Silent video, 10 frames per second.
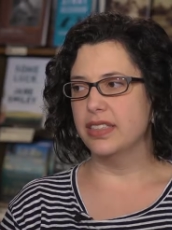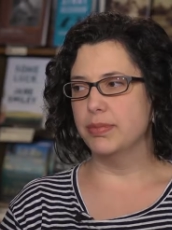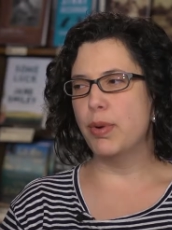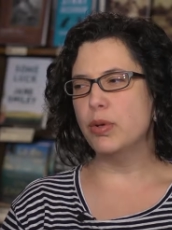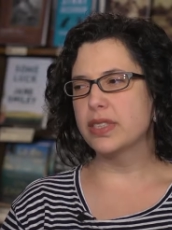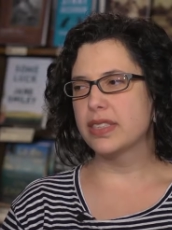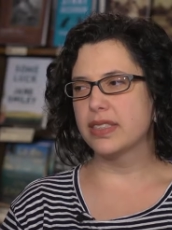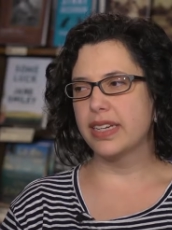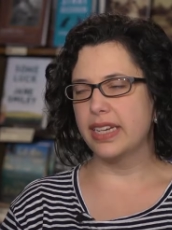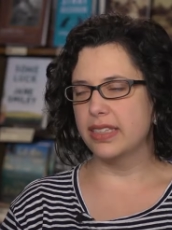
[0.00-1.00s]
most
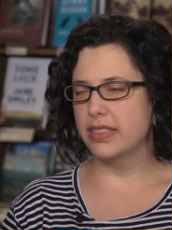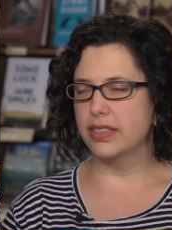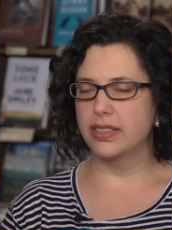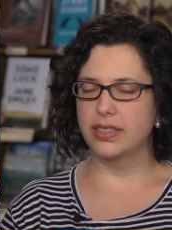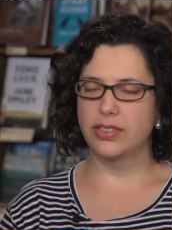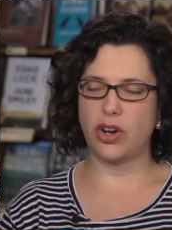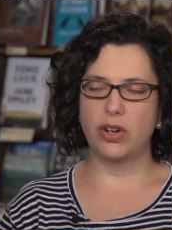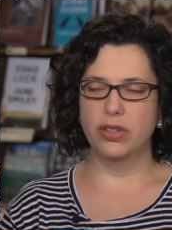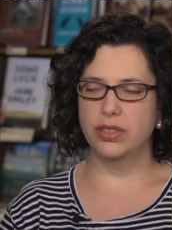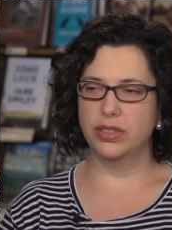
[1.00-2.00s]
kids
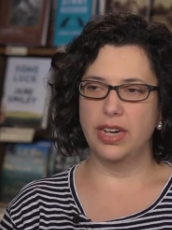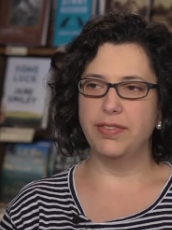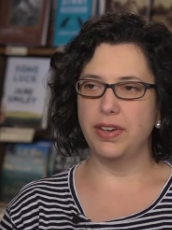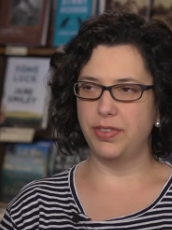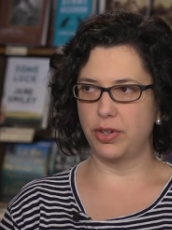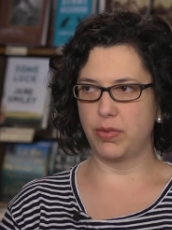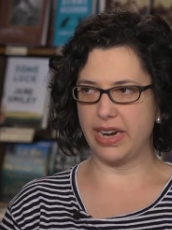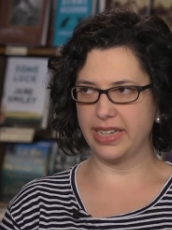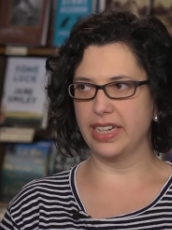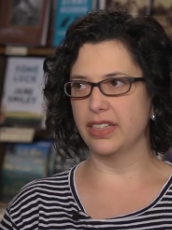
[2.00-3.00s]
start, if you're
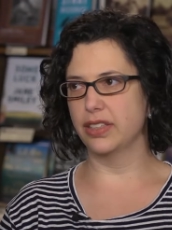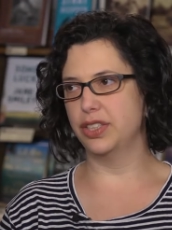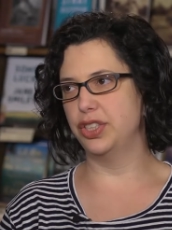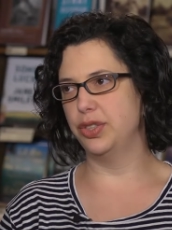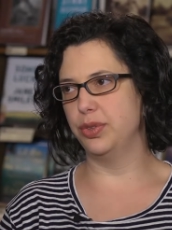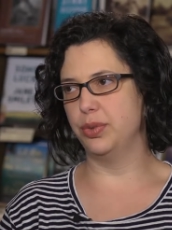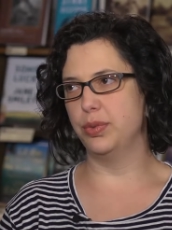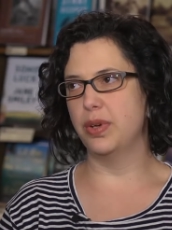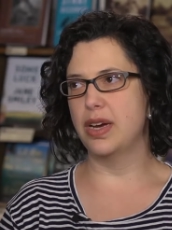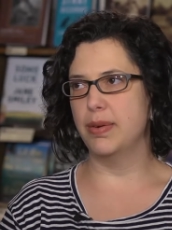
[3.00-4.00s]
writing English,
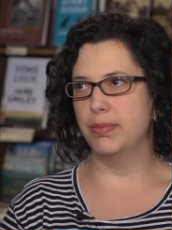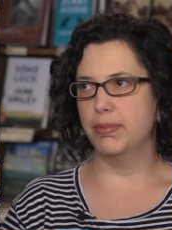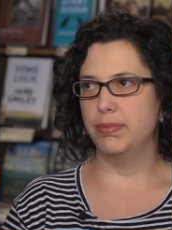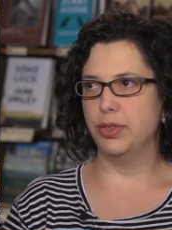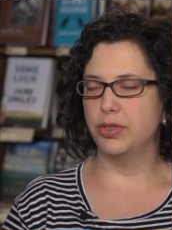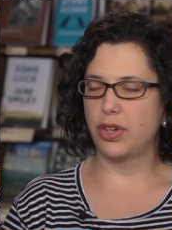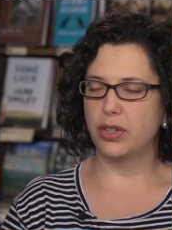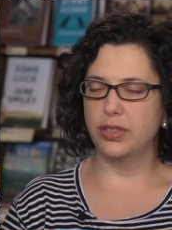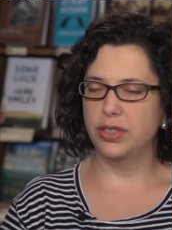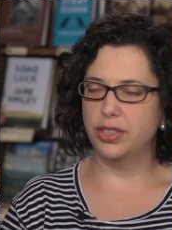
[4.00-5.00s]
you
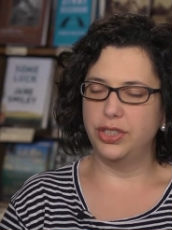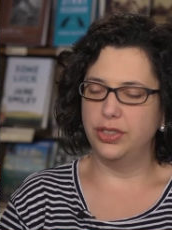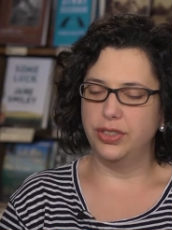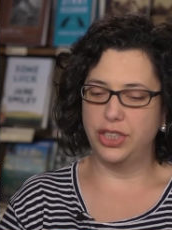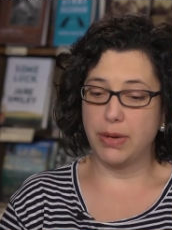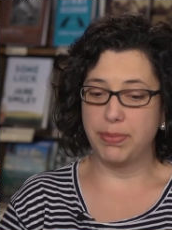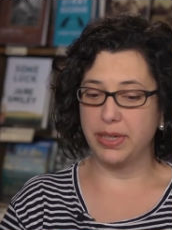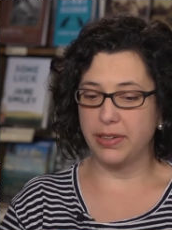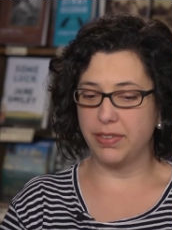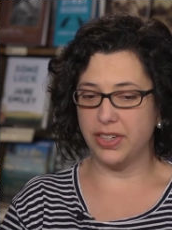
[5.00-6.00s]
start
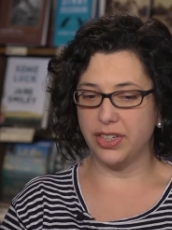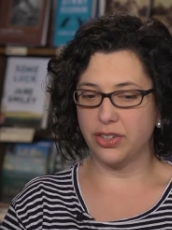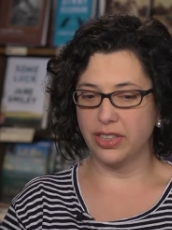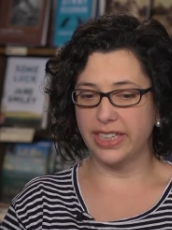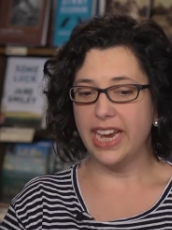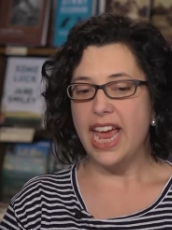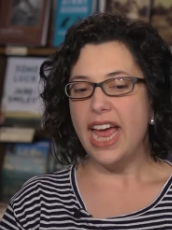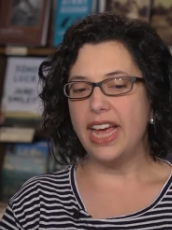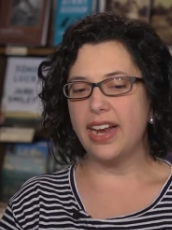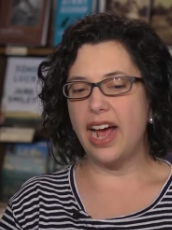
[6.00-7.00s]
jumping very early,
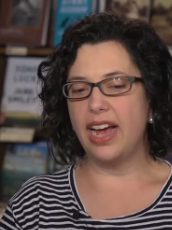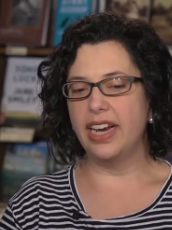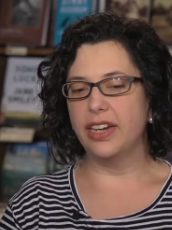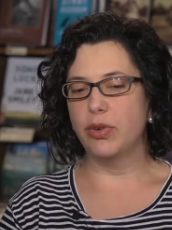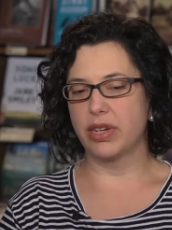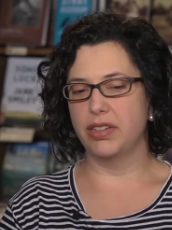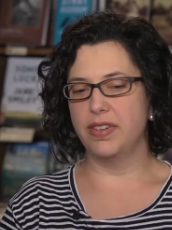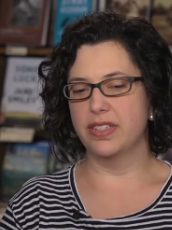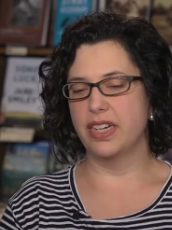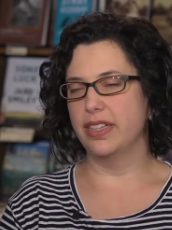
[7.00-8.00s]
and I quickly
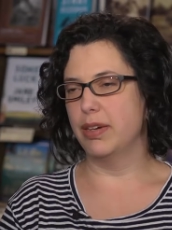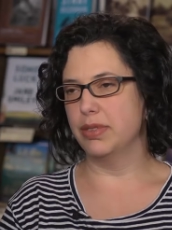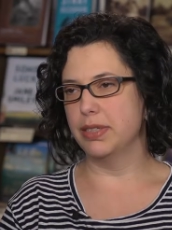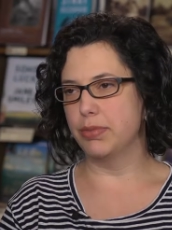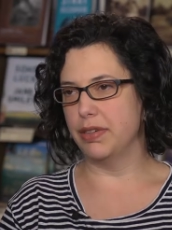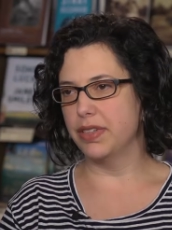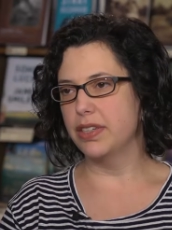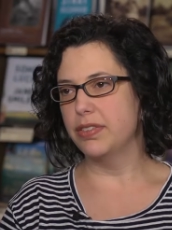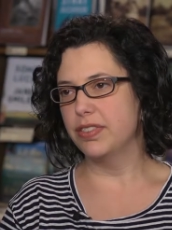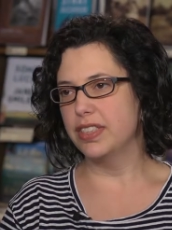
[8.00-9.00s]
found out that I wasn't brave
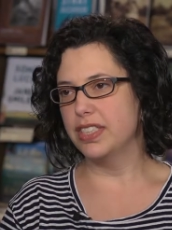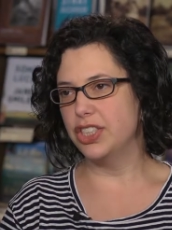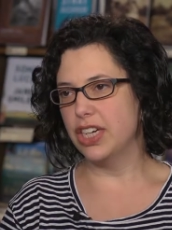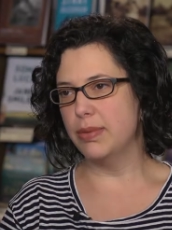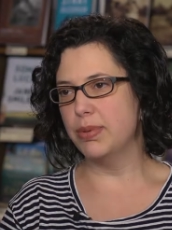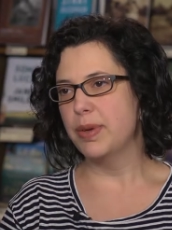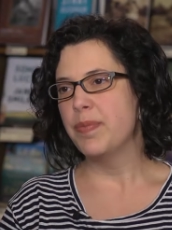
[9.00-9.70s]
enough to jump.